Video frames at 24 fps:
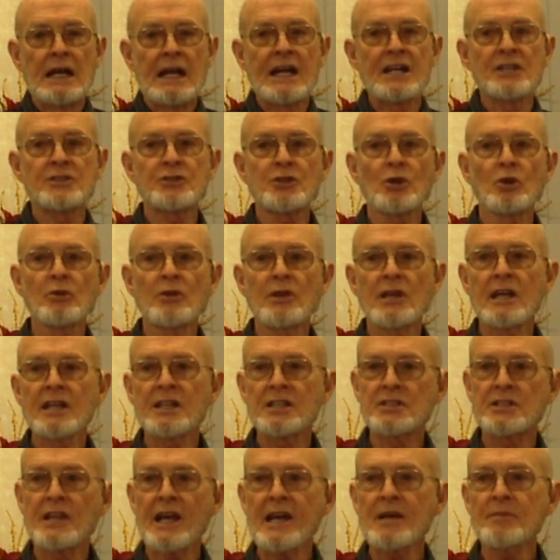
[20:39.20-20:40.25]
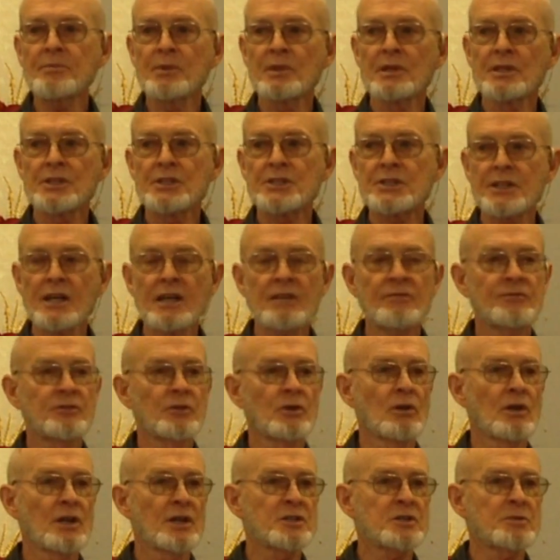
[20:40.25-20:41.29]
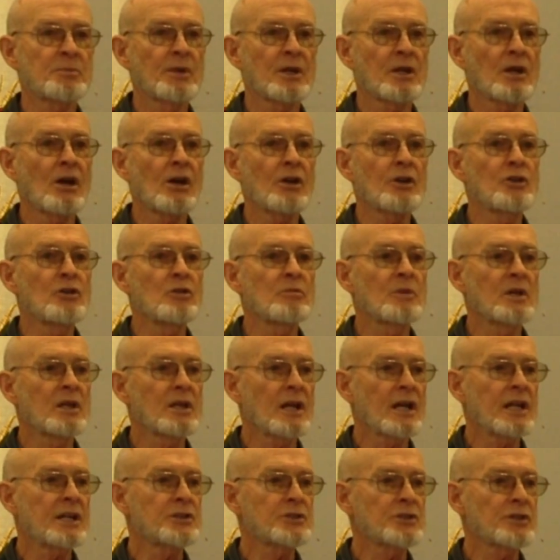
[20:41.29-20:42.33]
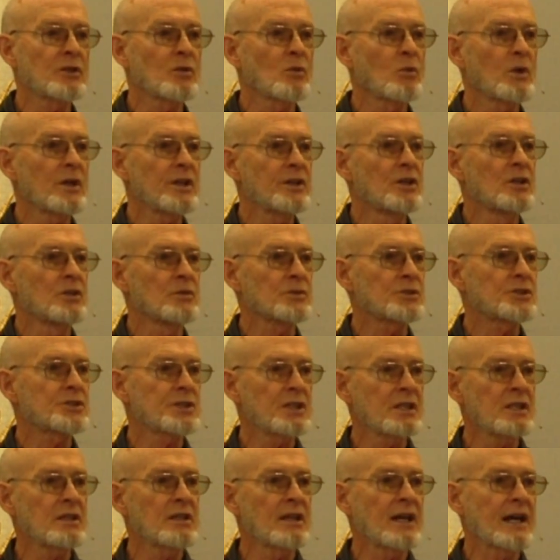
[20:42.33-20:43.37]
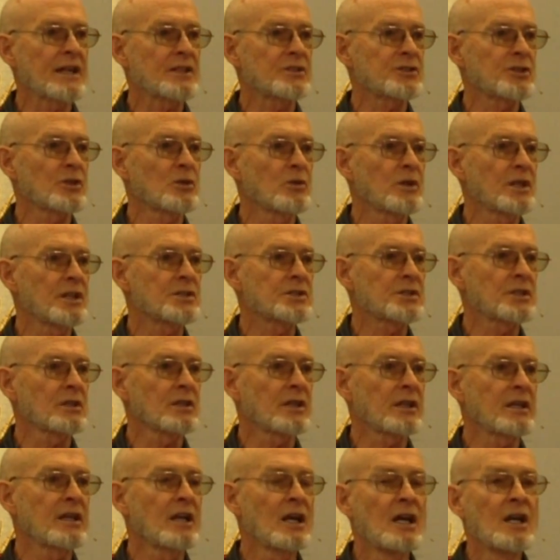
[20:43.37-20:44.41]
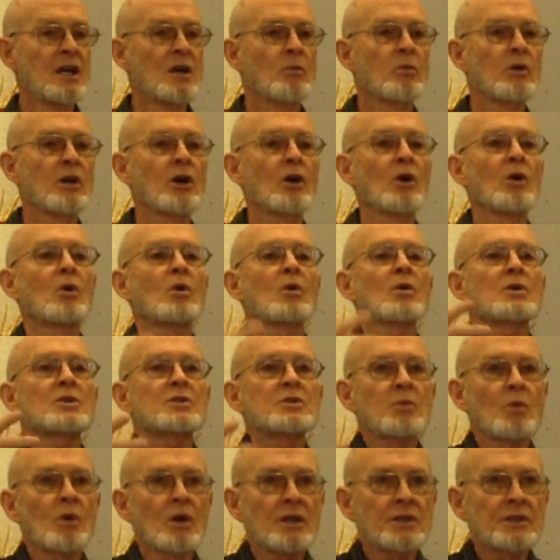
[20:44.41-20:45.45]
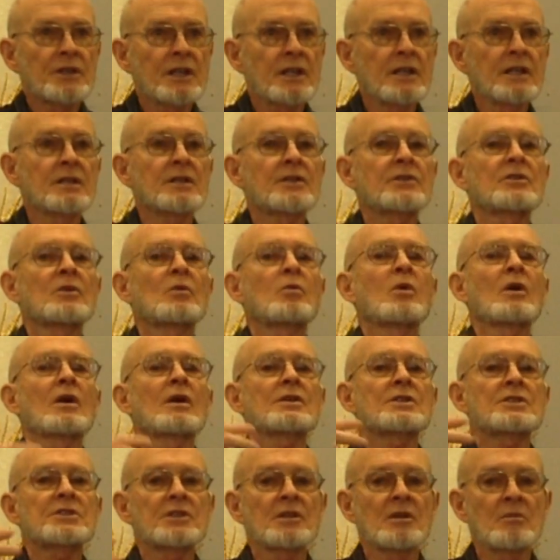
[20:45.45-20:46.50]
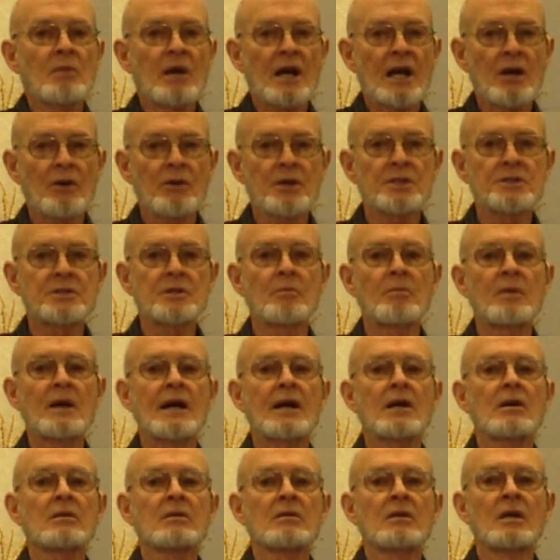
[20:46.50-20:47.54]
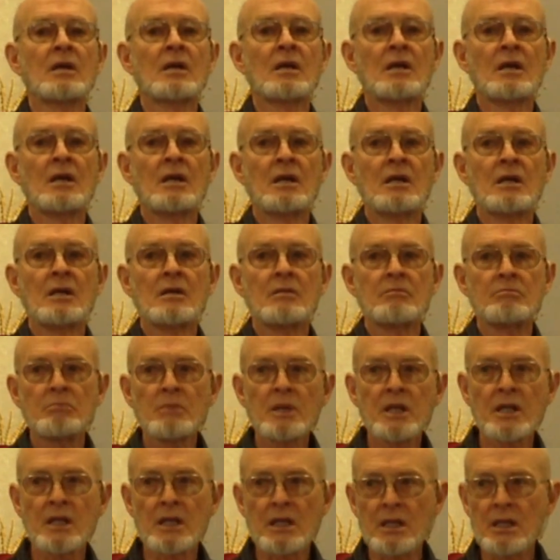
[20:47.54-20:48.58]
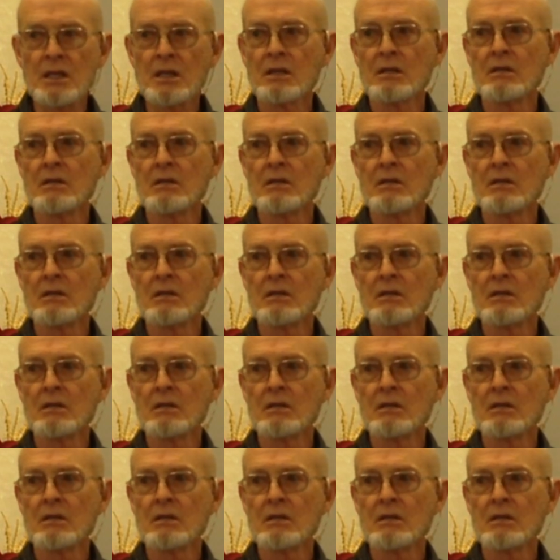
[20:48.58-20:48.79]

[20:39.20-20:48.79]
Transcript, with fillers: And so the example is set for us, but our human nature, we don't see that so easily. We always want to get to where somehow it's about me.